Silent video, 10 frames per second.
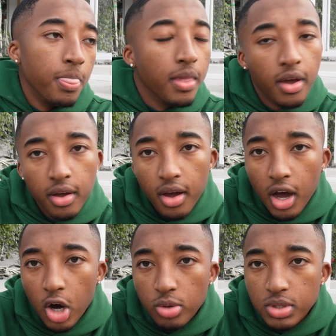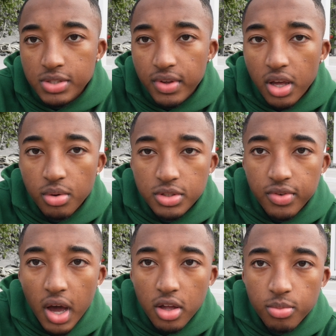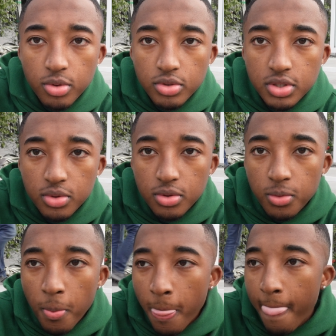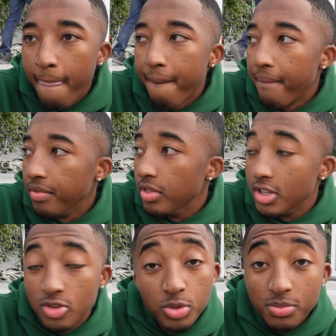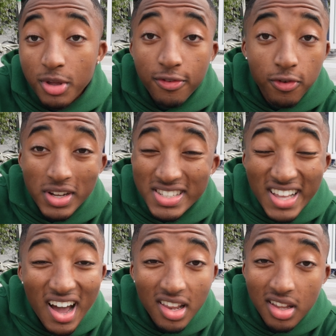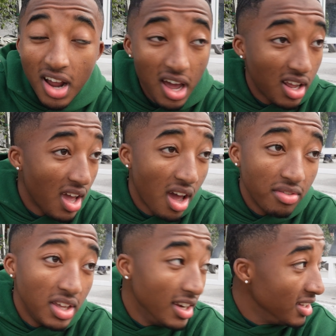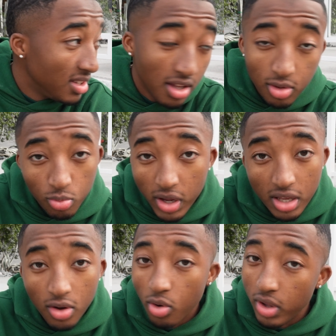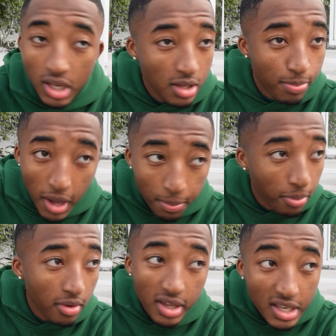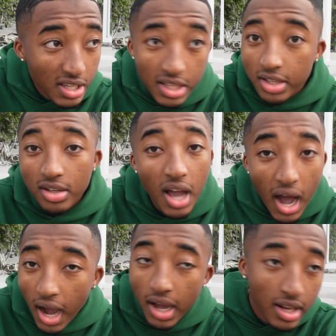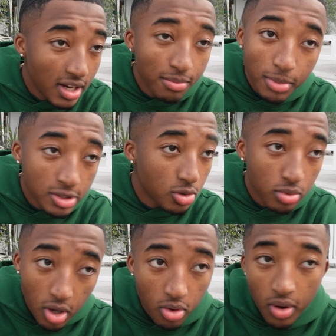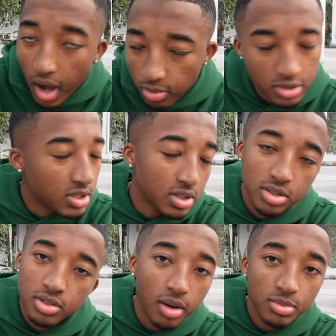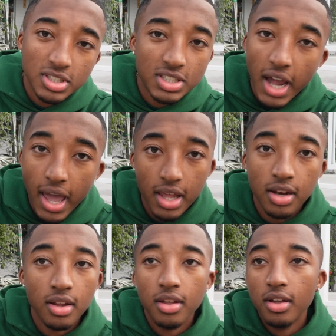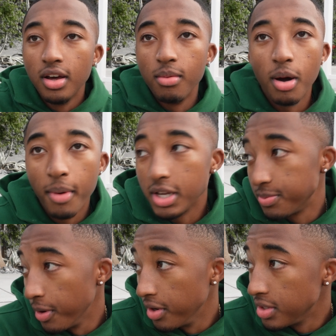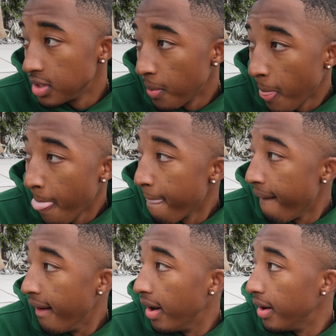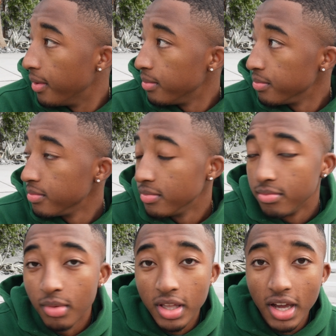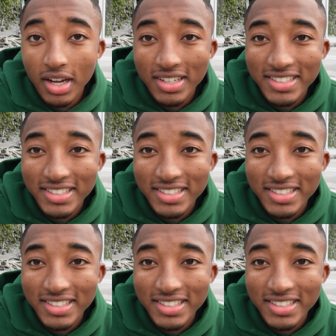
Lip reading: yeah, I hope this video was valuable to you. This was me freestyling. I didn't have anything written on any paper, any guide, any mental note. I'm just chatting about my experience. But yeah,